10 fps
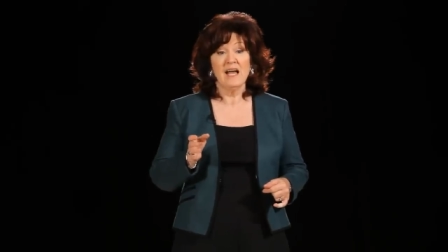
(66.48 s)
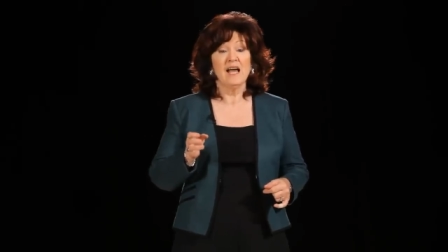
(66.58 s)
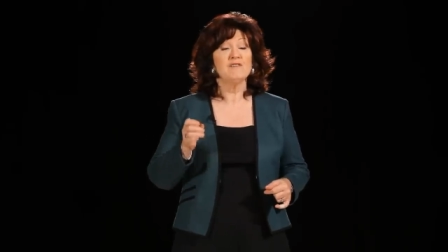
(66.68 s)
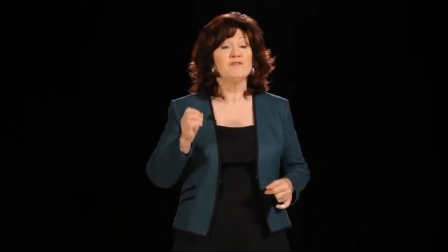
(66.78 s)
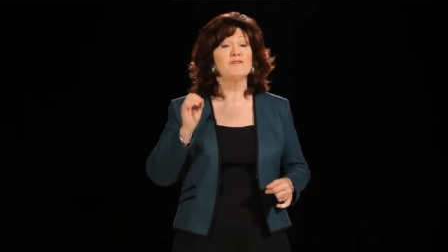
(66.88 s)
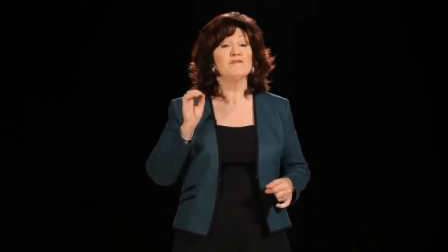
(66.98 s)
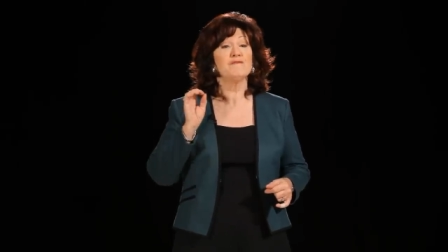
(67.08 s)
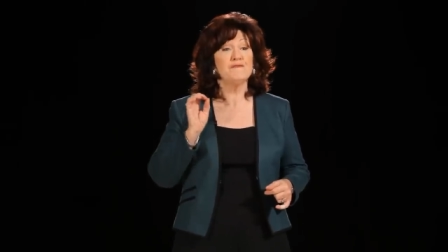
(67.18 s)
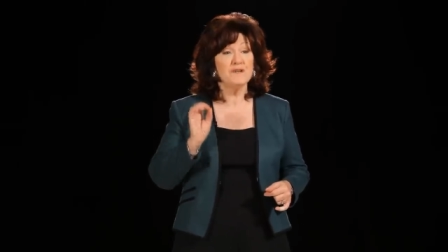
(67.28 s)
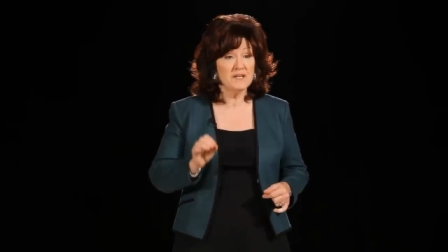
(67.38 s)
And for the
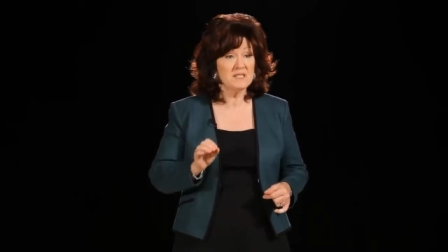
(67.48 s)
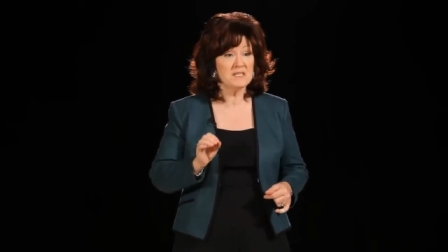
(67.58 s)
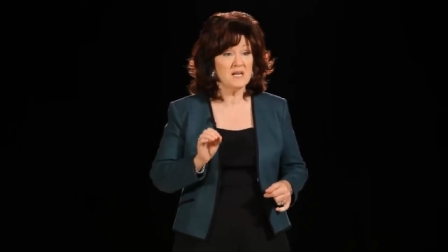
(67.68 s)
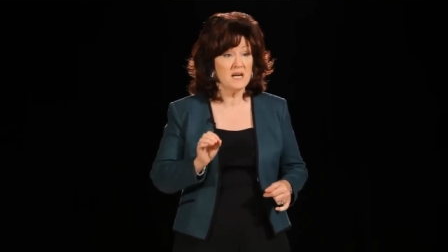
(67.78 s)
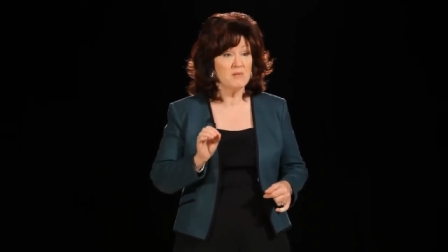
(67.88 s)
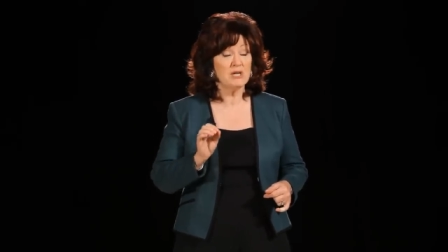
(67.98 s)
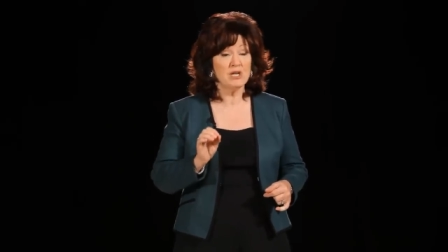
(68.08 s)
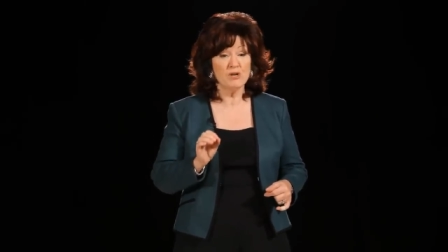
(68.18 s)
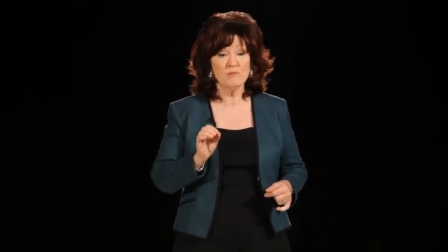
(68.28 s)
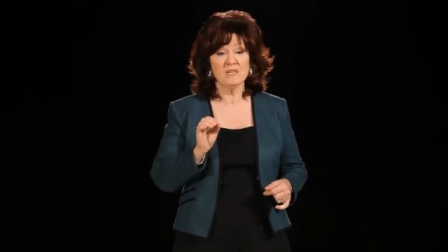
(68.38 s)
first time in
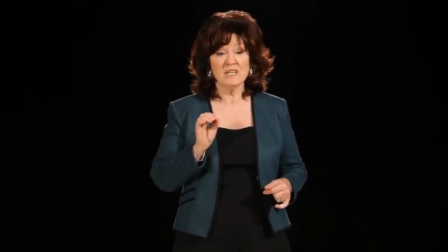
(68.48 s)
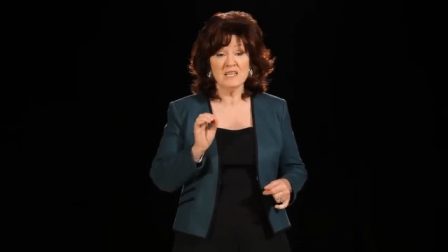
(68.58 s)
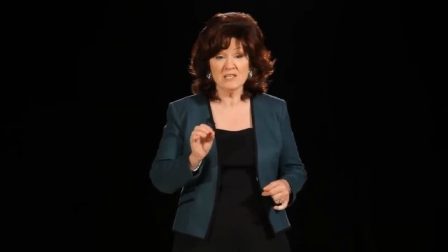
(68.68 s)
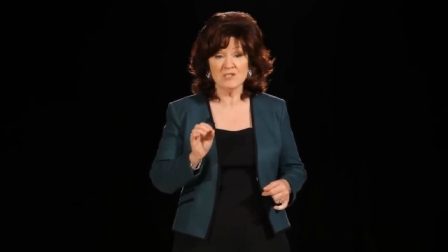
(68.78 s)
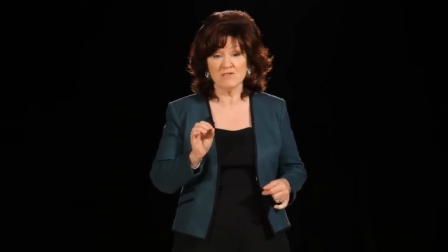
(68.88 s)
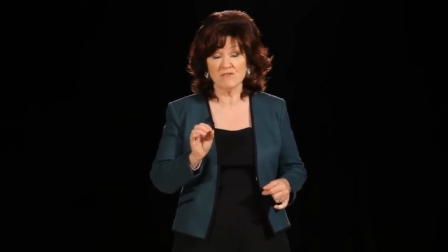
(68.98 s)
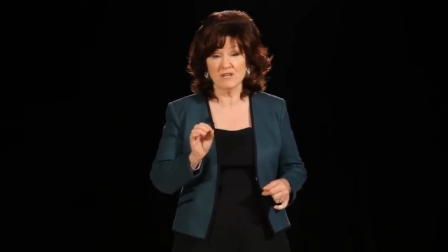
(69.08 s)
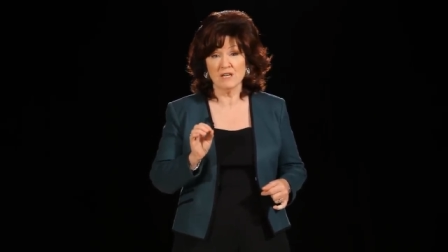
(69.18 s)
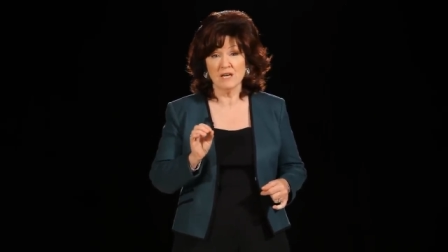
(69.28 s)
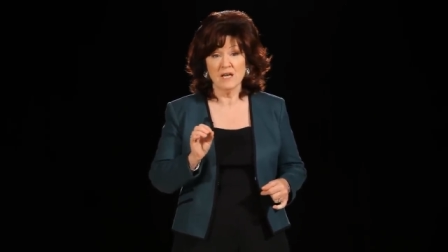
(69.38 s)
human history,